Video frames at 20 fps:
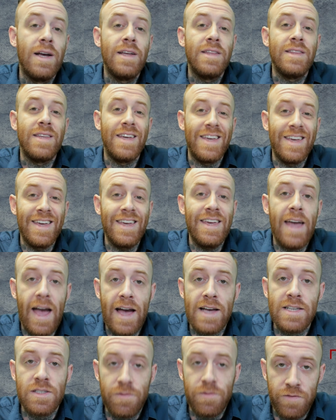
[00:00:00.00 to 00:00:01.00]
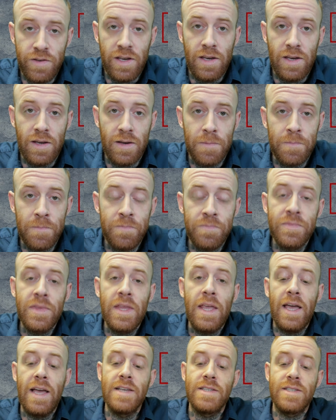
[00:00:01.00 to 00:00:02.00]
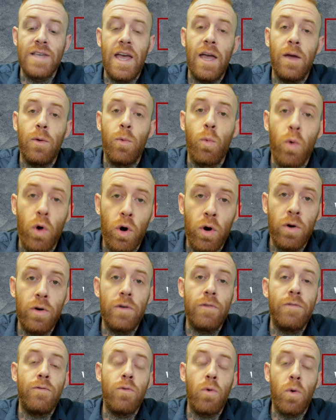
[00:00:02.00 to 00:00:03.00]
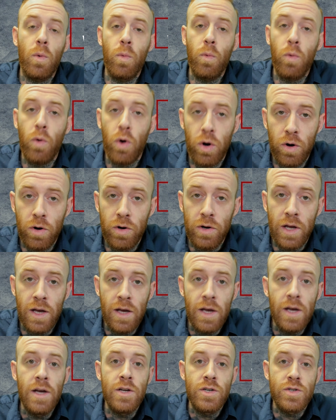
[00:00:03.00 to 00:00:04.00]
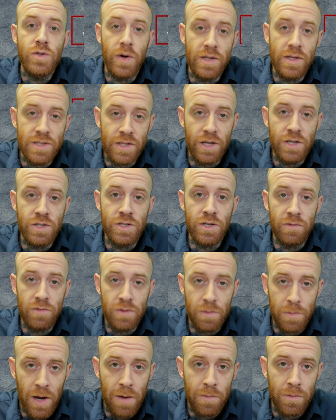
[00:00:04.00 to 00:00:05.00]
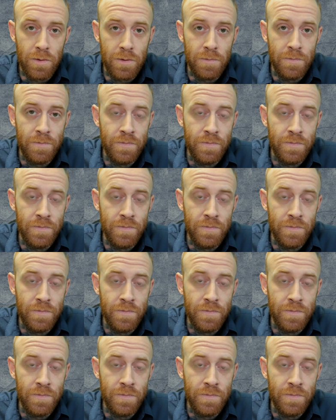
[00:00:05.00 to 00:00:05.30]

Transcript: The ESV is a word-for-word translation of the Bible.